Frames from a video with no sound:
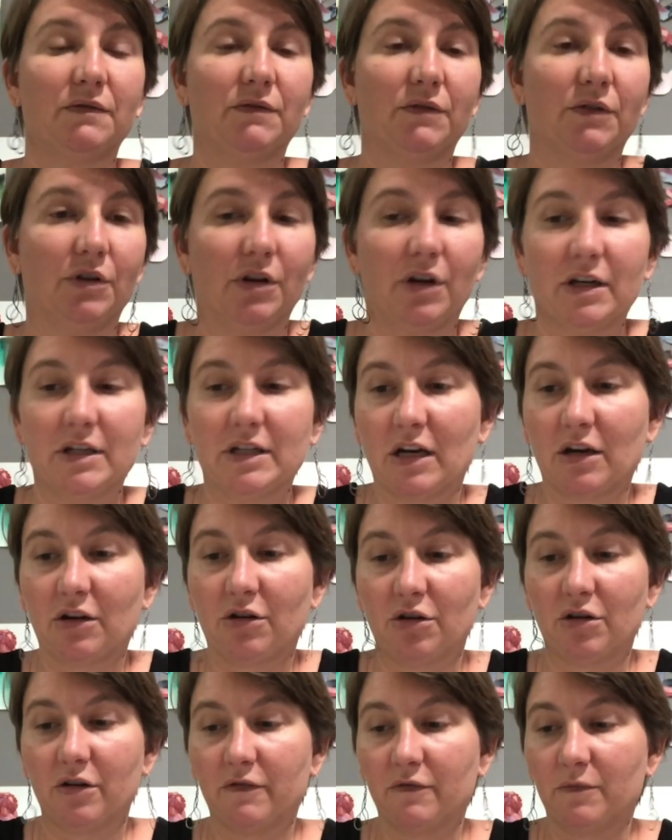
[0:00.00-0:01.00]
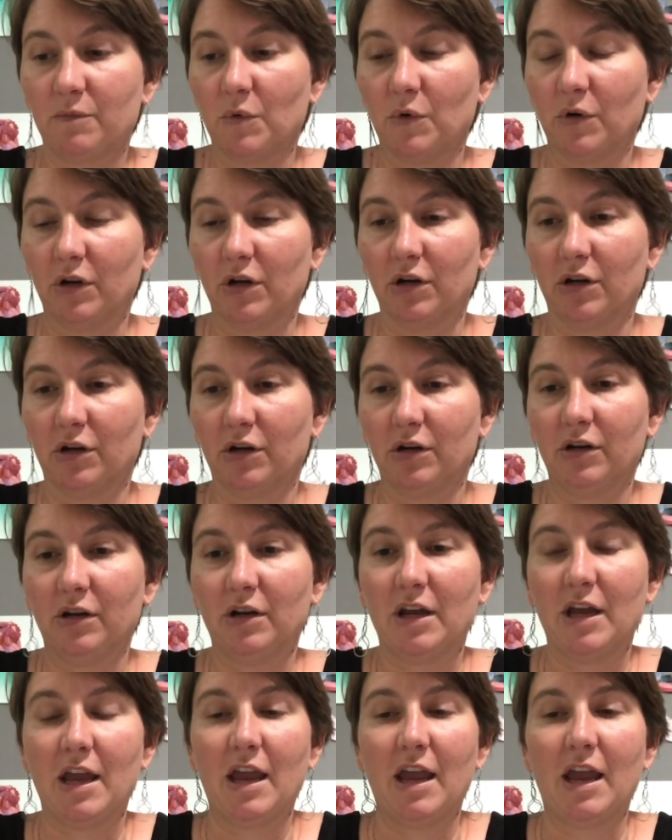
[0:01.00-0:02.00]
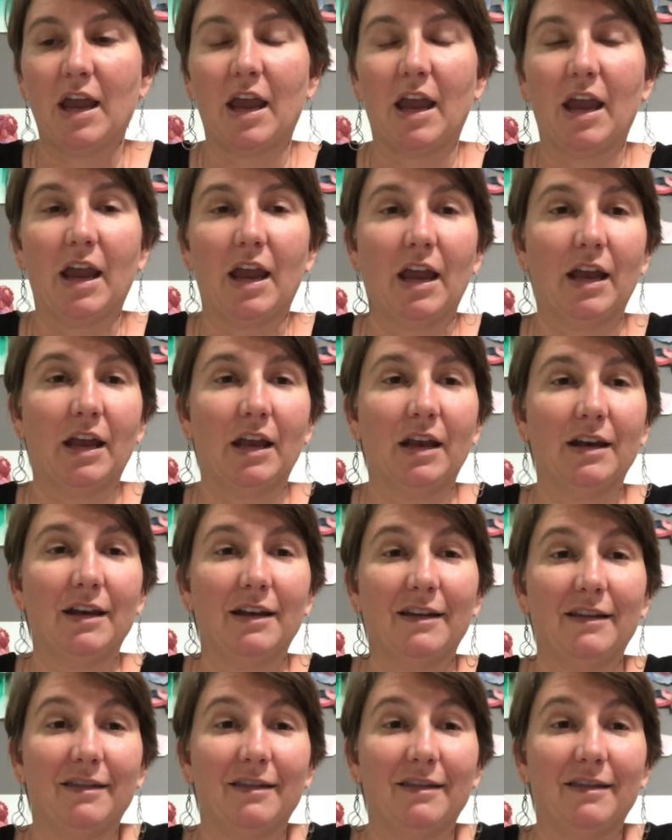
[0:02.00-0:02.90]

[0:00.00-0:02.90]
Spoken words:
for a decorative border. And